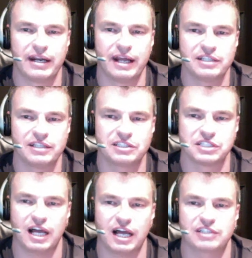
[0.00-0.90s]
That listing's
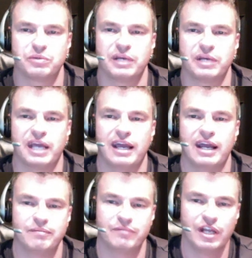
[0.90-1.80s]
locked, so we can't get
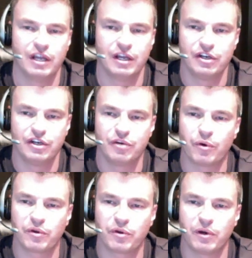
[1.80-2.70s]
it." You're
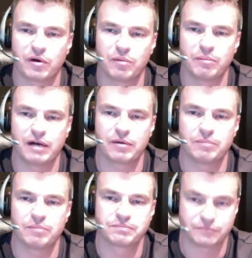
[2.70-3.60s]
more than welcome, Malcolm.
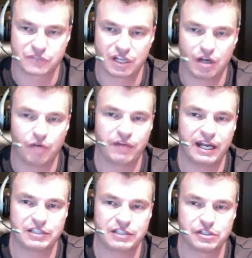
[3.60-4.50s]
Hopefully that
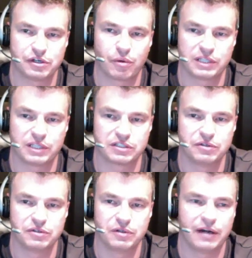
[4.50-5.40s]
answered your question
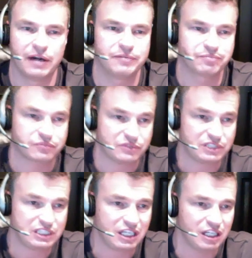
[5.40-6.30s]
too, Leonard.
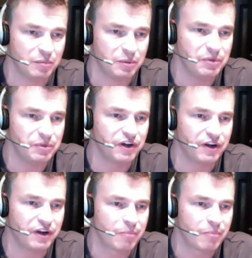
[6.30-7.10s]
Let me move on.